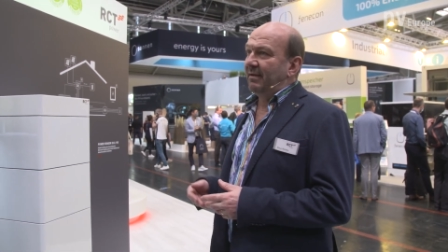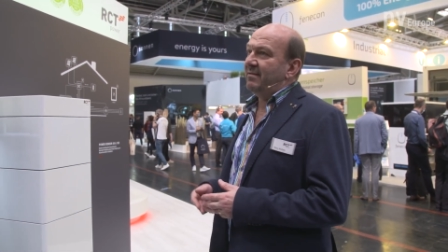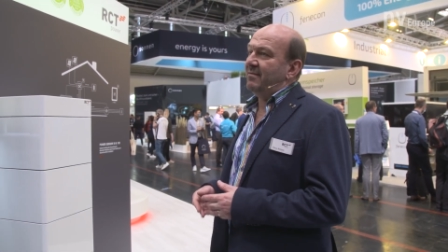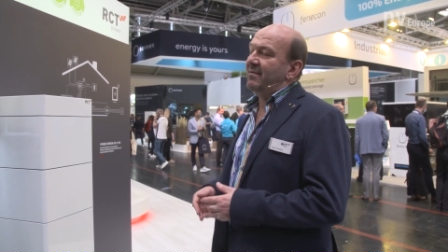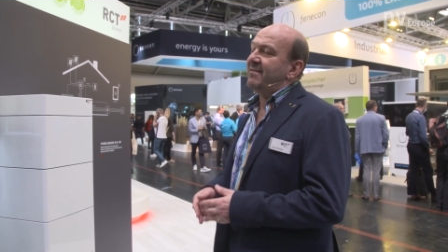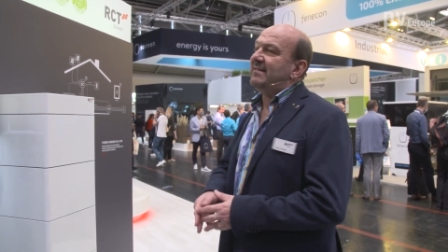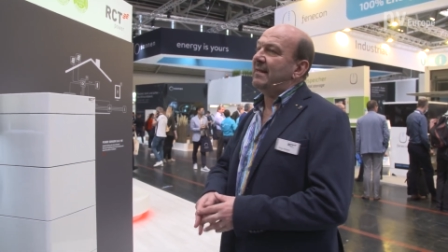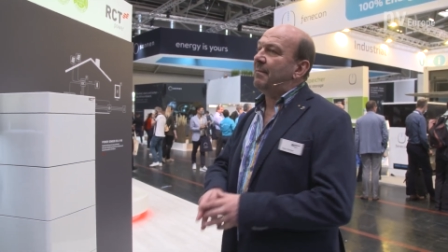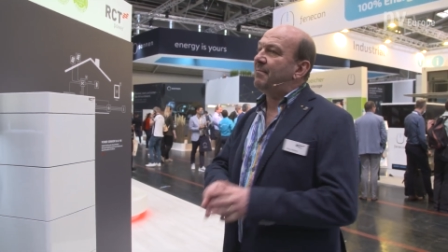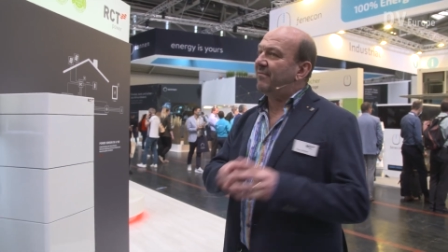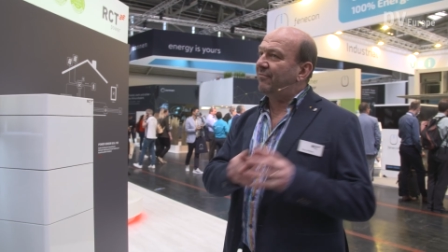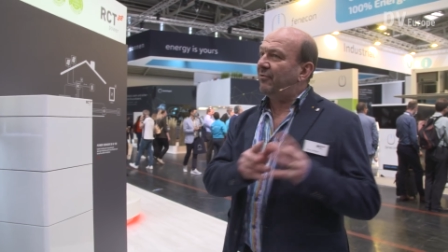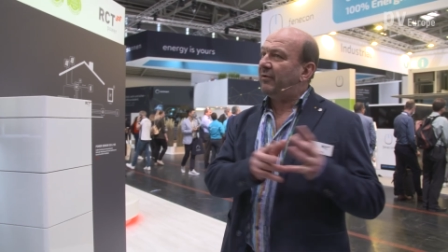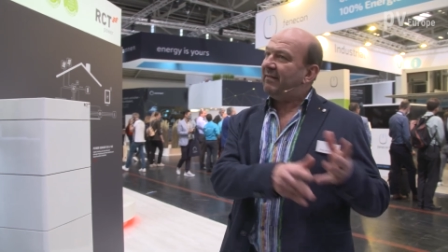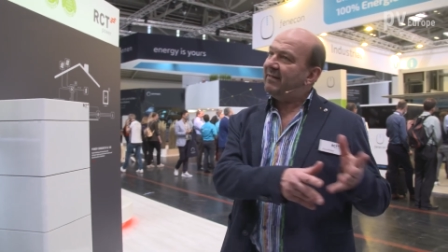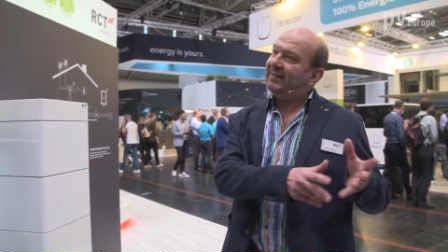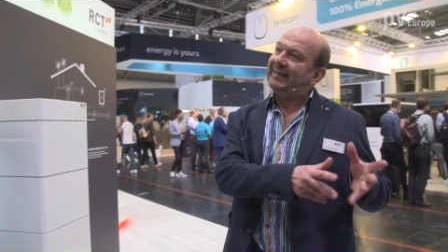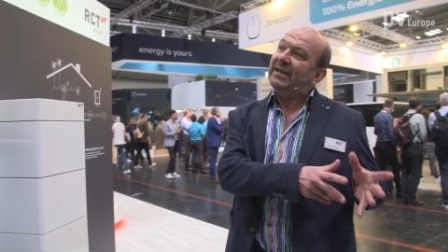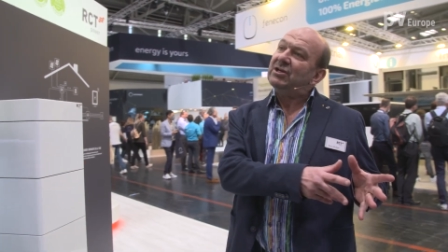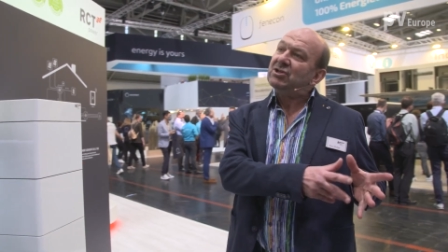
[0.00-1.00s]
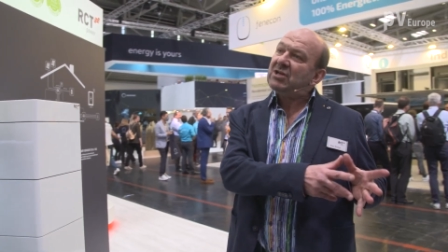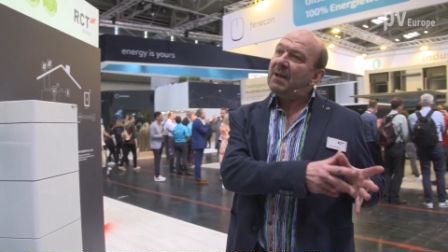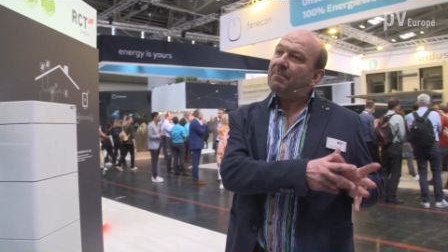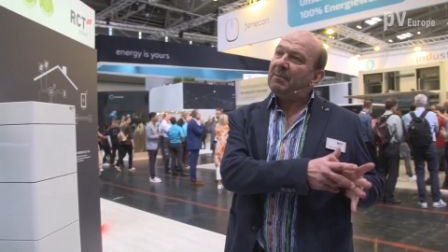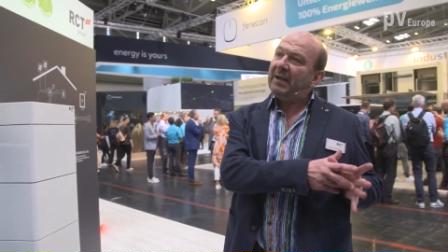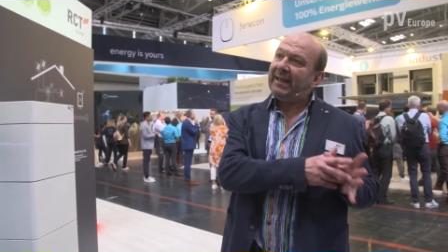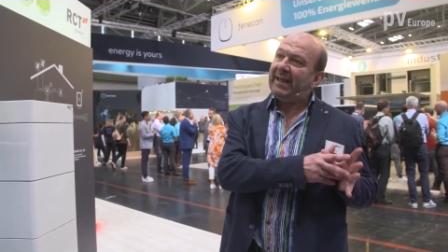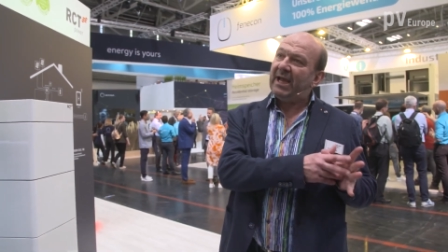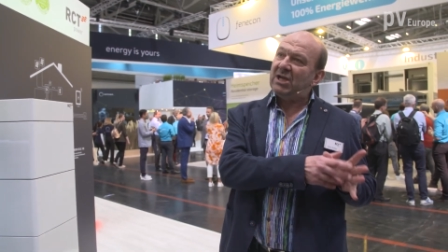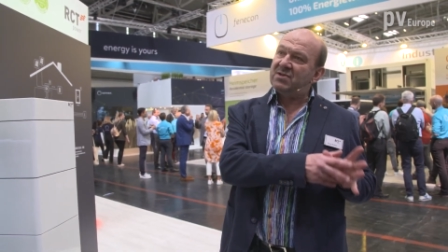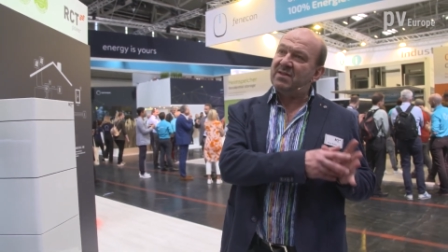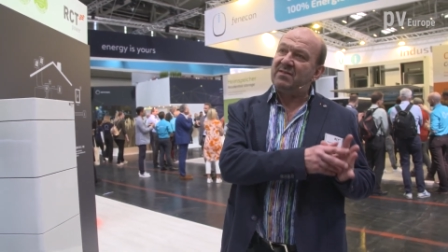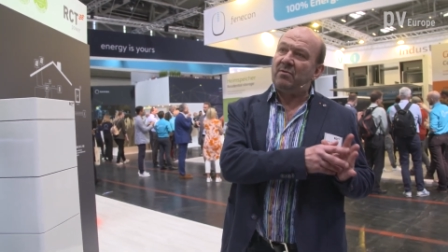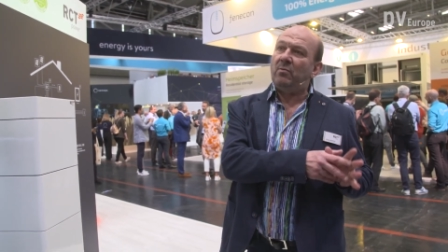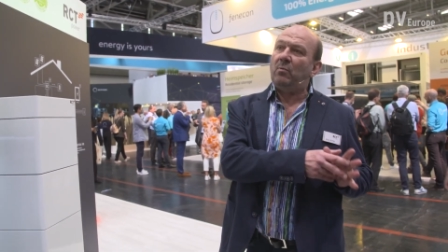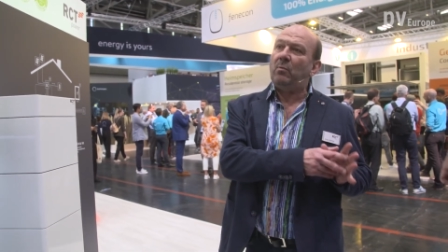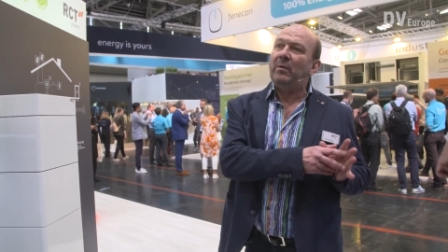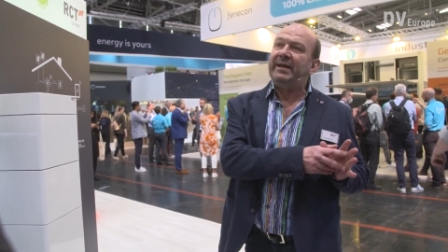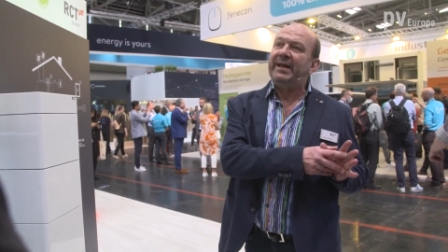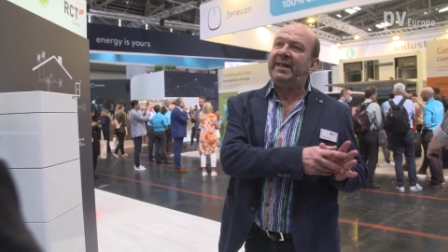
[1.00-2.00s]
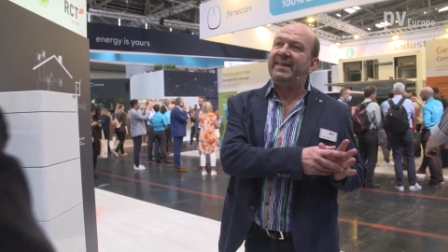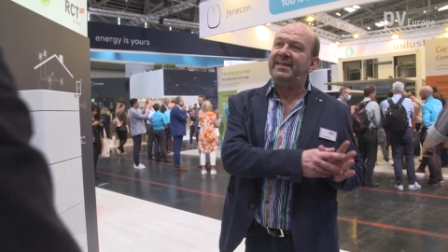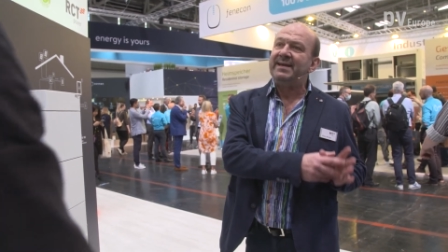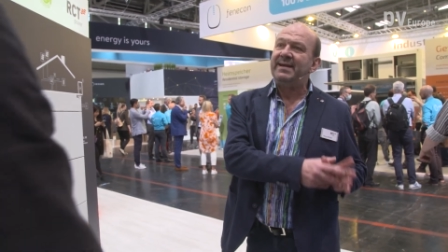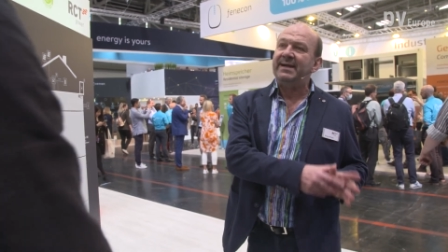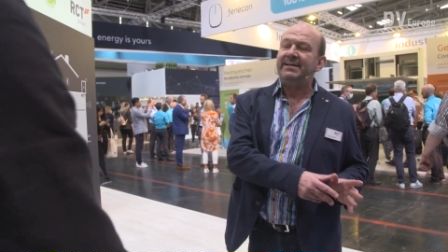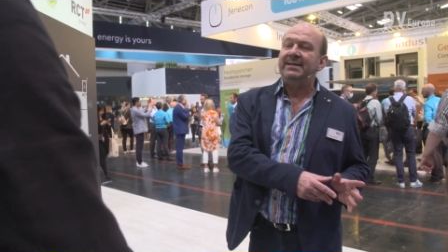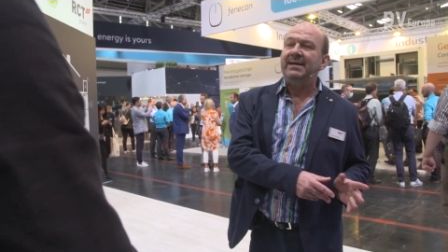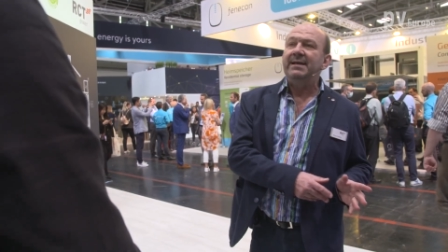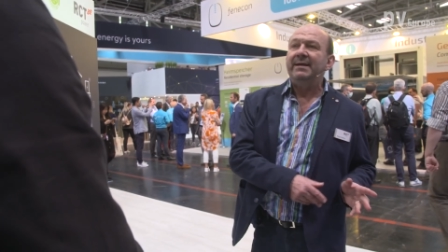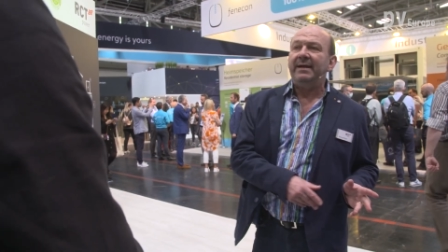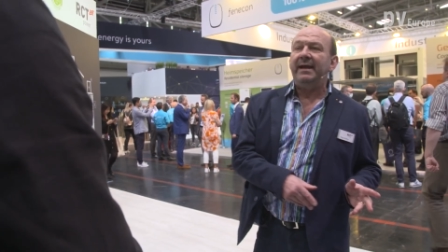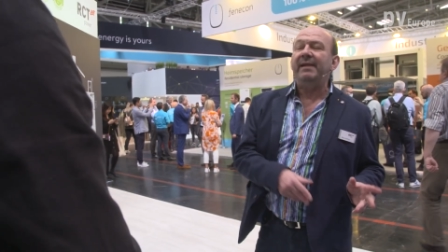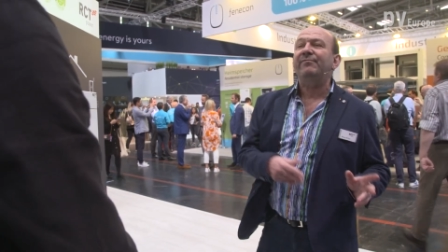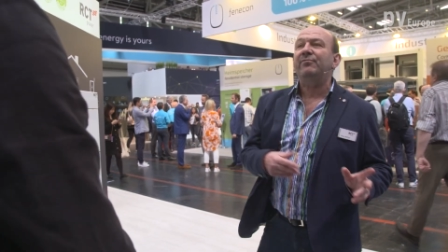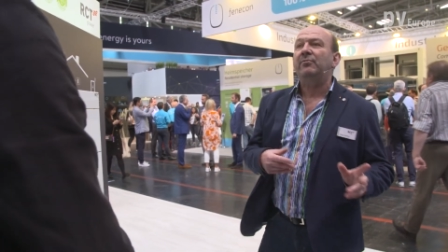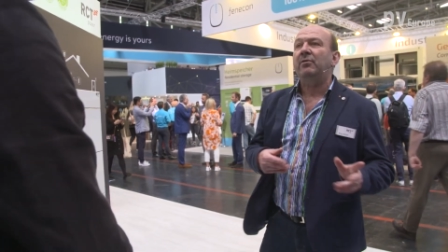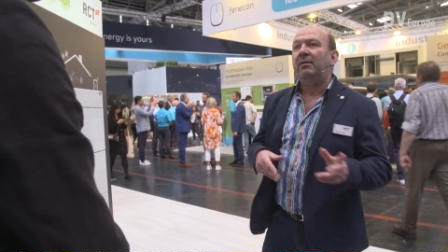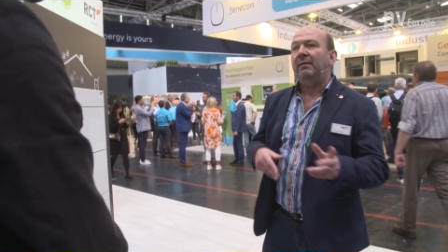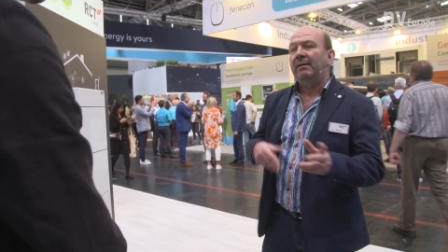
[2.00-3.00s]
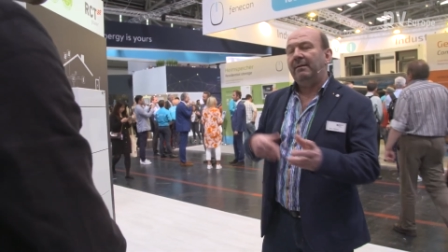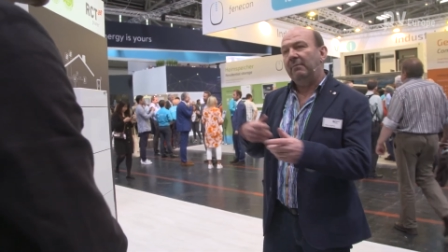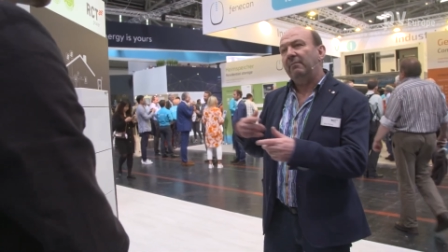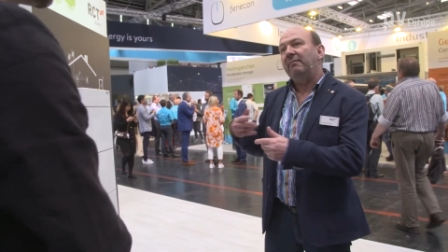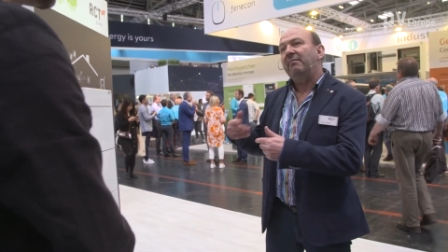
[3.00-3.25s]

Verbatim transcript: systems for residential applications on the one hand side and for